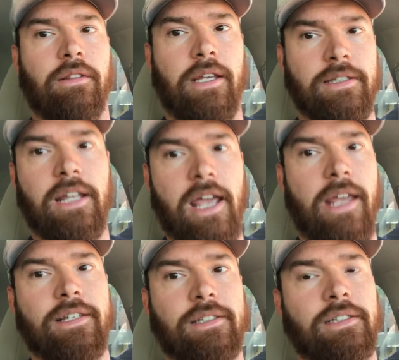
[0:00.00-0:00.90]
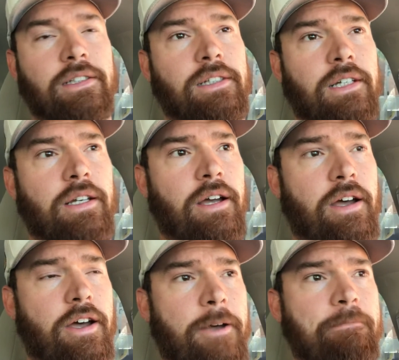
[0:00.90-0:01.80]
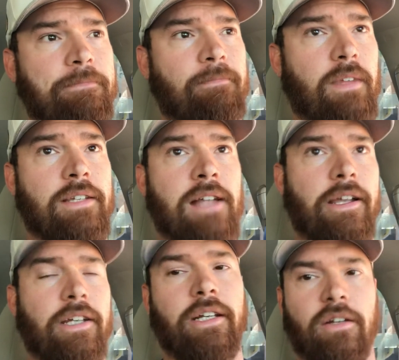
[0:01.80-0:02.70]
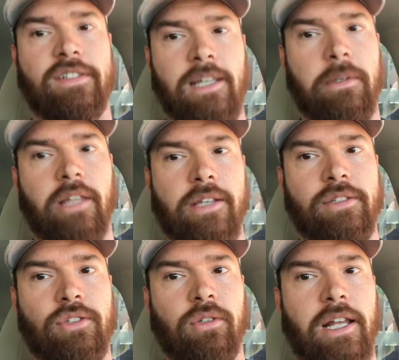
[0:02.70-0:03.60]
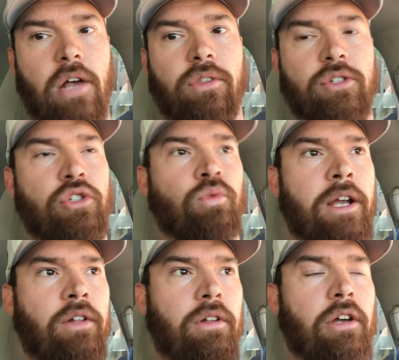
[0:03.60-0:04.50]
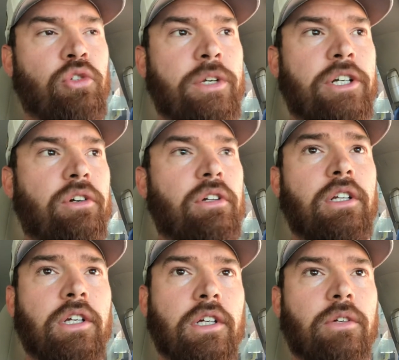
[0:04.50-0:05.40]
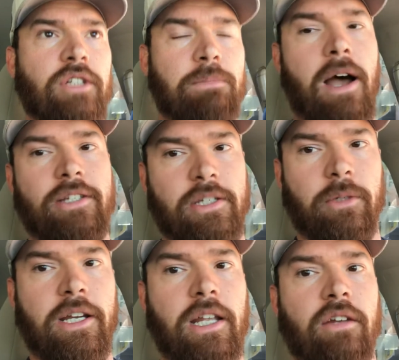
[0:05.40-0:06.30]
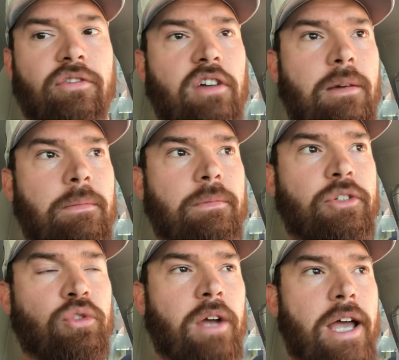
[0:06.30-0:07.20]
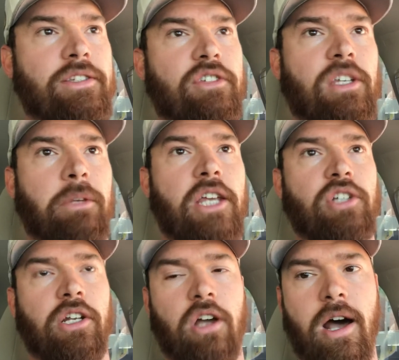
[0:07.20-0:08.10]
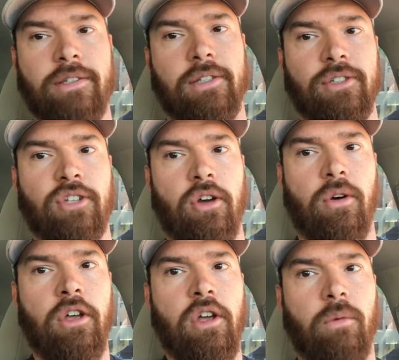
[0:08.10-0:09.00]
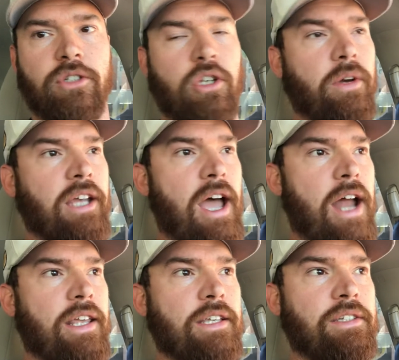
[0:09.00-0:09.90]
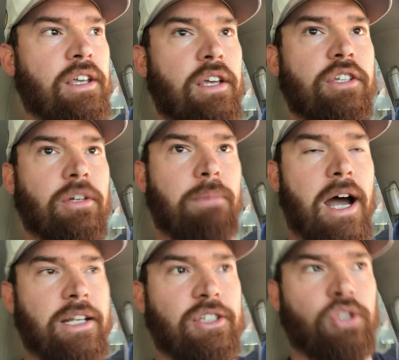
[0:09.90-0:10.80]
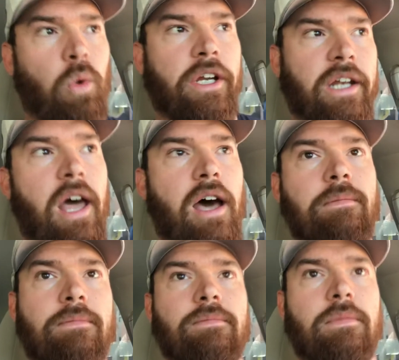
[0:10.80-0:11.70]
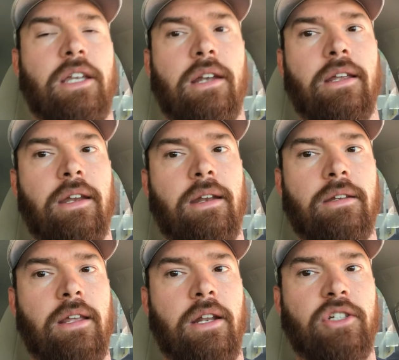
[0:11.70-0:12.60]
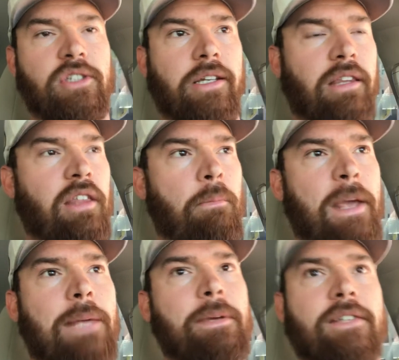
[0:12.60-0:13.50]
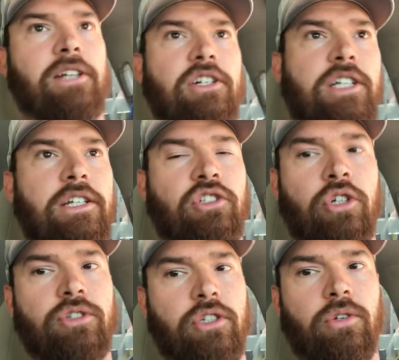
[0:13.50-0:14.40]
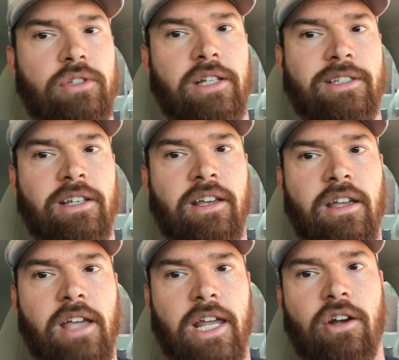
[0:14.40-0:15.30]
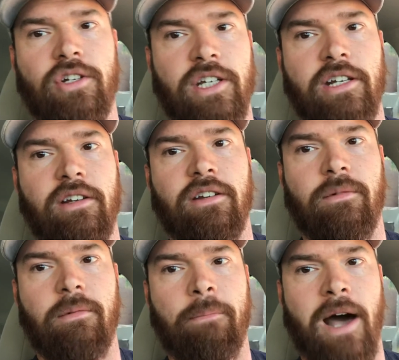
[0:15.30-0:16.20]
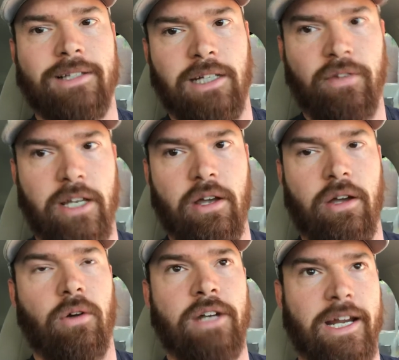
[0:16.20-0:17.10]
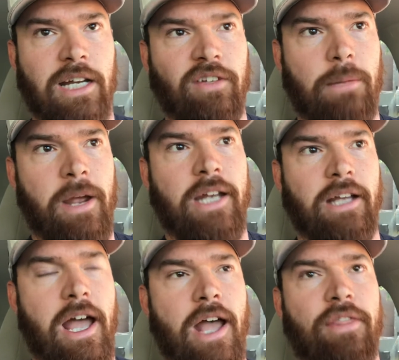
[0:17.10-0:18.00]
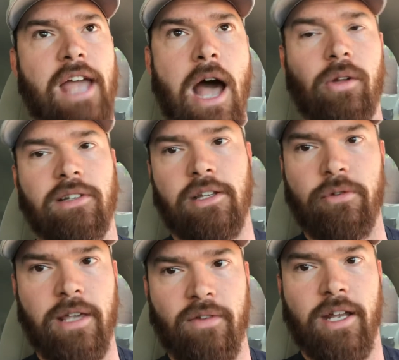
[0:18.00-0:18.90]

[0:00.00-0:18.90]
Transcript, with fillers: these days um, is not getting enough stimulus to let off those adrenal adrenal responses we're getting from stress and the stimulation it causes. So what's going on is your body's storing it up, and, and, it, and it's just like a little baby. It's going to choose to use its energy positively or negatively depending on the outlet that you give